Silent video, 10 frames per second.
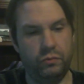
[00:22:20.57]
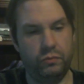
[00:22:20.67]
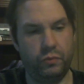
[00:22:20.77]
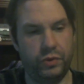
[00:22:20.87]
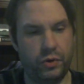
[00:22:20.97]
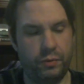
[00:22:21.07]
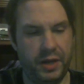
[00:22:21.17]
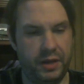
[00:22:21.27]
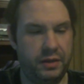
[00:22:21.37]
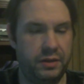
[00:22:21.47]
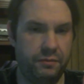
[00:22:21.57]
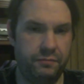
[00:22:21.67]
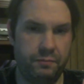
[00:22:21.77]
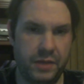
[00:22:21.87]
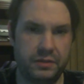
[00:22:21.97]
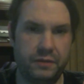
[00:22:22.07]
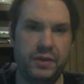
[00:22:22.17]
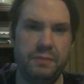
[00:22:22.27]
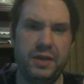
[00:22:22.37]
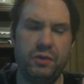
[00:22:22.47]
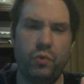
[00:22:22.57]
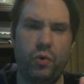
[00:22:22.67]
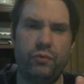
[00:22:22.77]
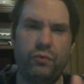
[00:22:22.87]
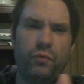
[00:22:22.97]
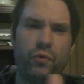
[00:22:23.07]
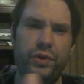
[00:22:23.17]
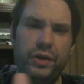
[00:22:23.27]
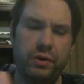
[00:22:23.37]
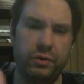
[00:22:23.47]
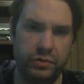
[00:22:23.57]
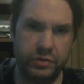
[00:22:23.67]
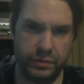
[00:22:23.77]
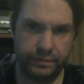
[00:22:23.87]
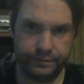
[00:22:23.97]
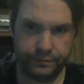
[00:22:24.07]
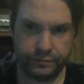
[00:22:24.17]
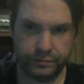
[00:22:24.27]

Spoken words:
with her being as a VP role for 4 years, and